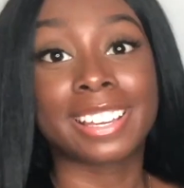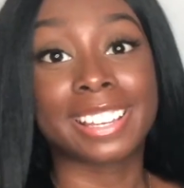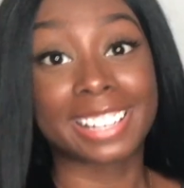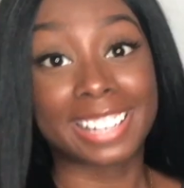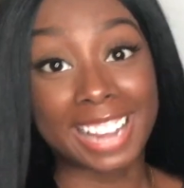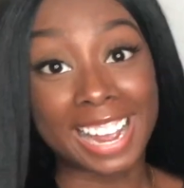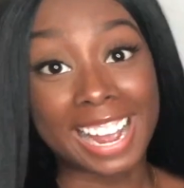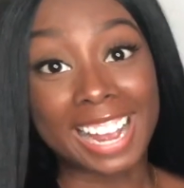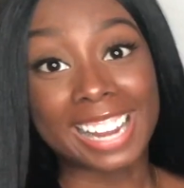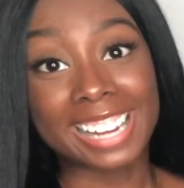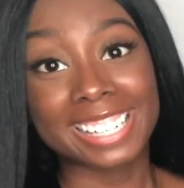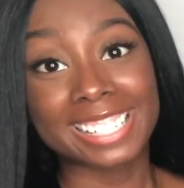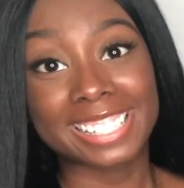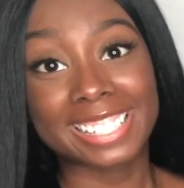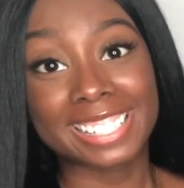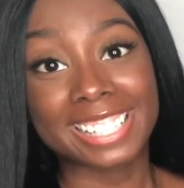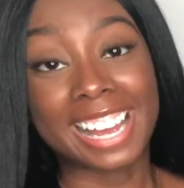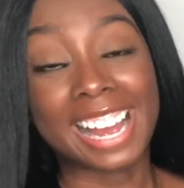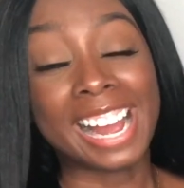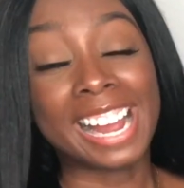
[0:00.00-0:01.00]
Guys,
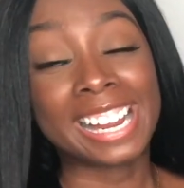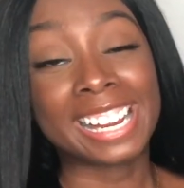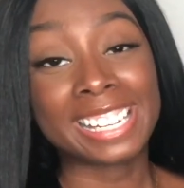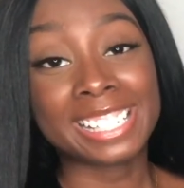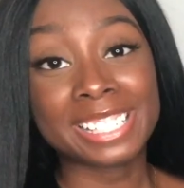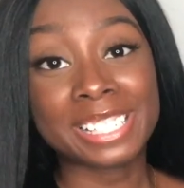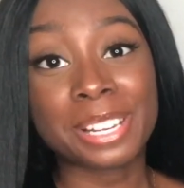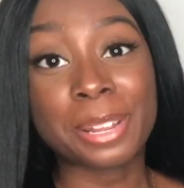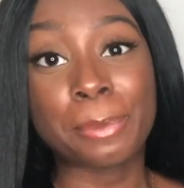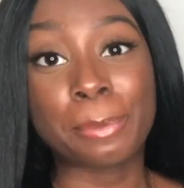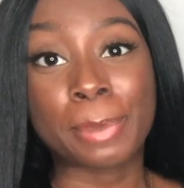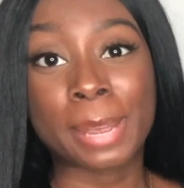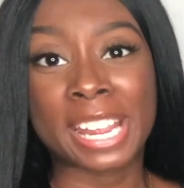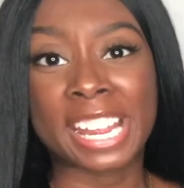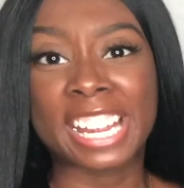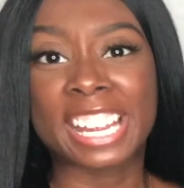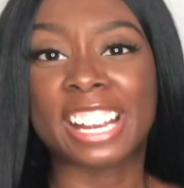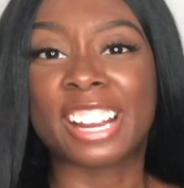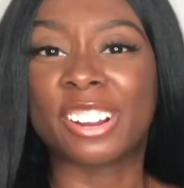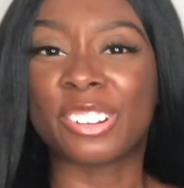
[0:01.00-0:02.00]
I ended up
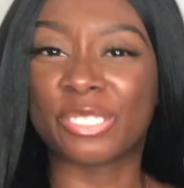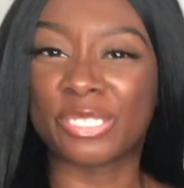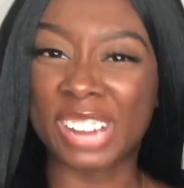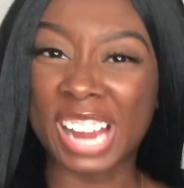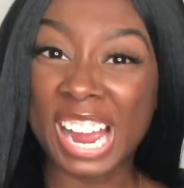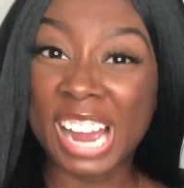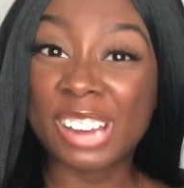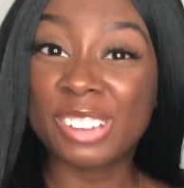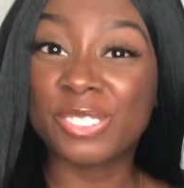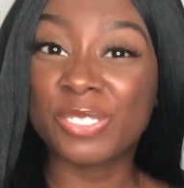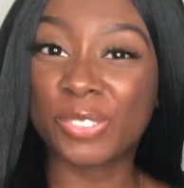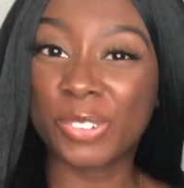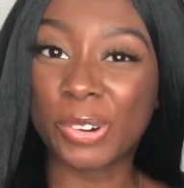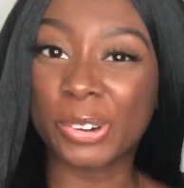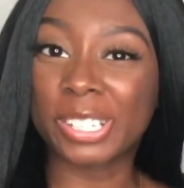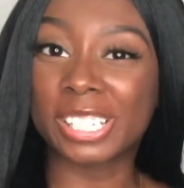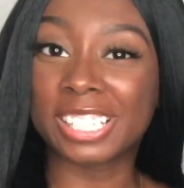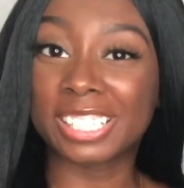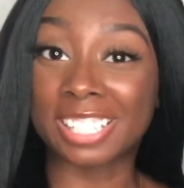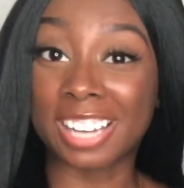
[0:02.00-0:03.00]
paying around
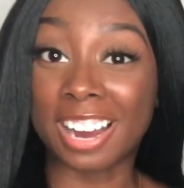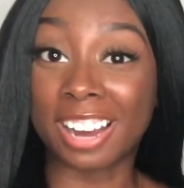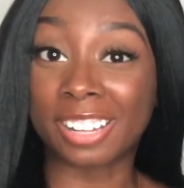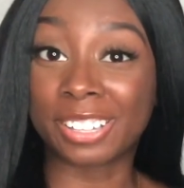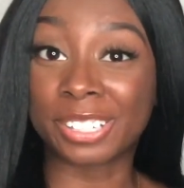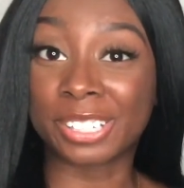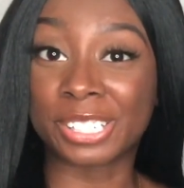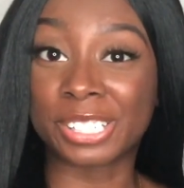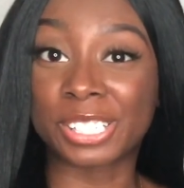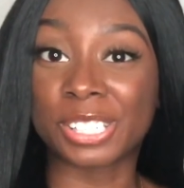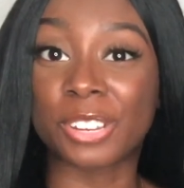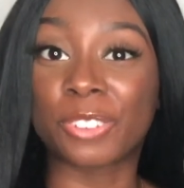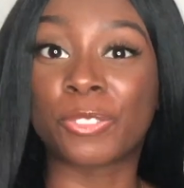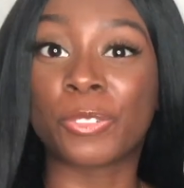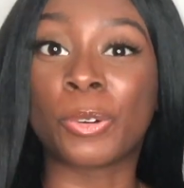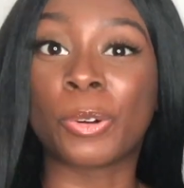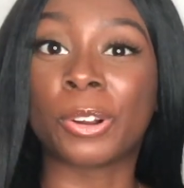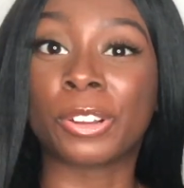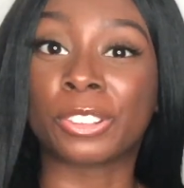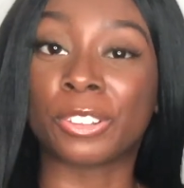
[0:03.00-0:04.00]
$40
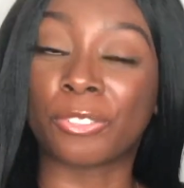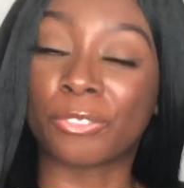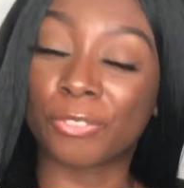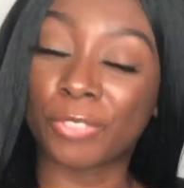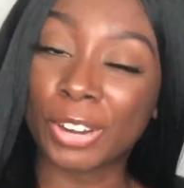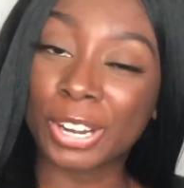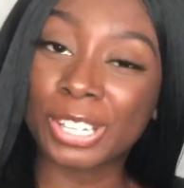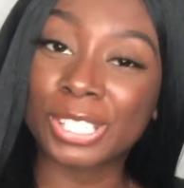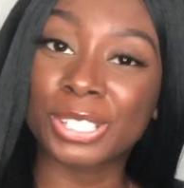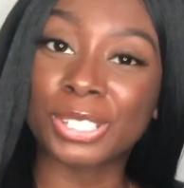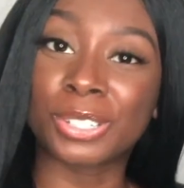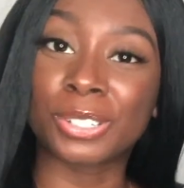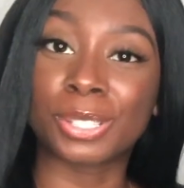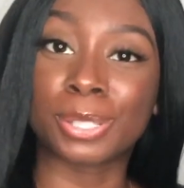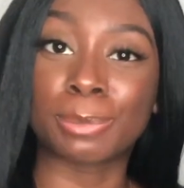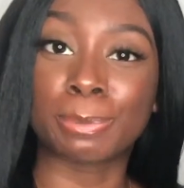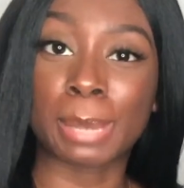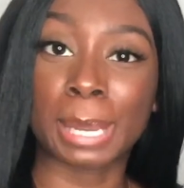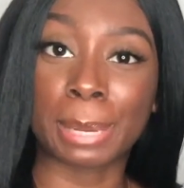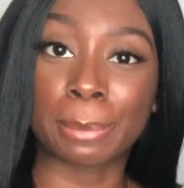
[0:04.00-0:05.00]
for the first
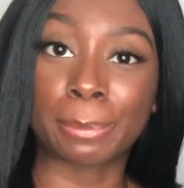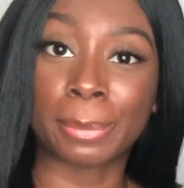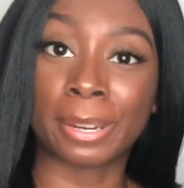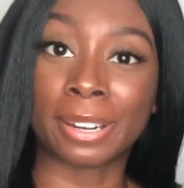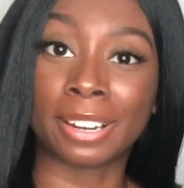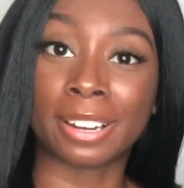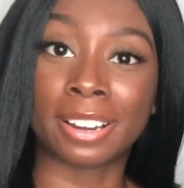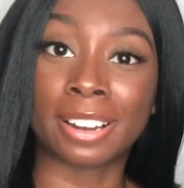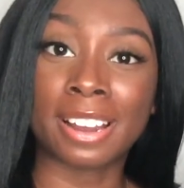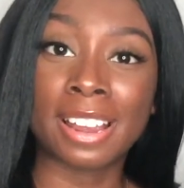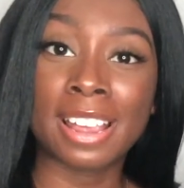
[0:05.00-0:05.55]
newspaper